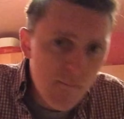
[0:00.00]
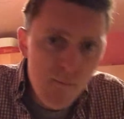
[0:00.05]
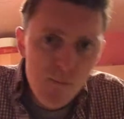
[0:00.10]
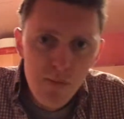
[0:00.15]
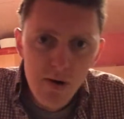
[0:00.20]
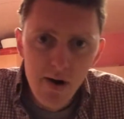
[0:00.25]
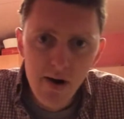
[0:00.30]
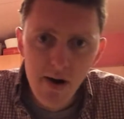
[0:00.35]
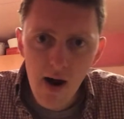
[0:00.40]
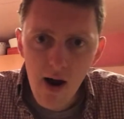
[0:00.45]

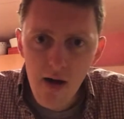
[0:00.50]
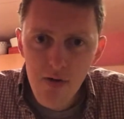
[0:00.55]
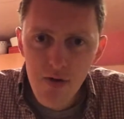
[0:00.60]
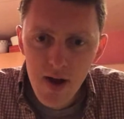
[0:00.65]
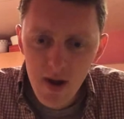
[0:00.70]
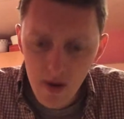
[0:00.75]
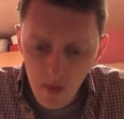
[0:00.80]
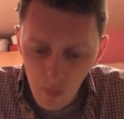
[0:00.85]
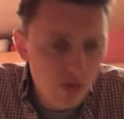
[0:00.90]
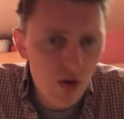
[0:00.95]
But I
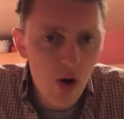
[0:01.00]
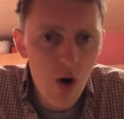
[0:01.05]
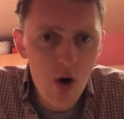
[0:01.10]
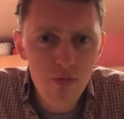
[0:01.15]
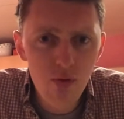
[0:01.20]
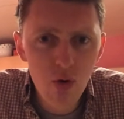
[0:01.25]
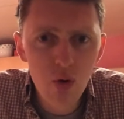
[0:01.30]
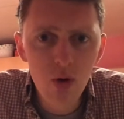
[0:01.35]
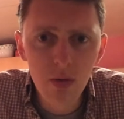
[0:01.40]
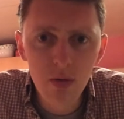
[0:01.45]
think
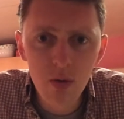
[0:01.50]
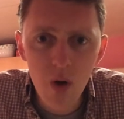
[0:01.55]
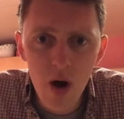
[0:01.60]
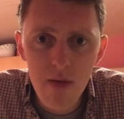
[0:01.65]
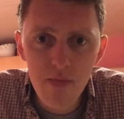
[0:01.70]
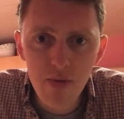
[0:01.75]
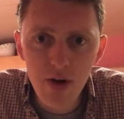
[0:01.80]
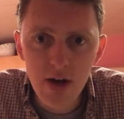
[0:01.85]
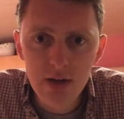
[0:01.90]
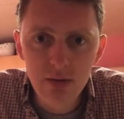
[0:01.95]
overall I'm quite
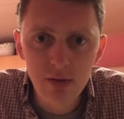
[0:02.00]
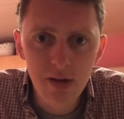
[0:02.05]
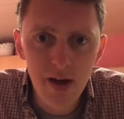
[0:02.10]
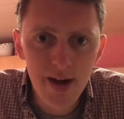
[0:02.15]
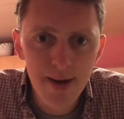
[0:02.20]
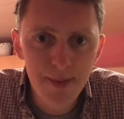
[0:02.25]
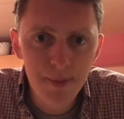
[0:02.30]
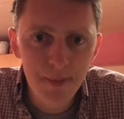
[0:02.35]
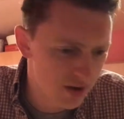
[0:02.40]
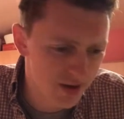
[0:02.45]
impressed with that.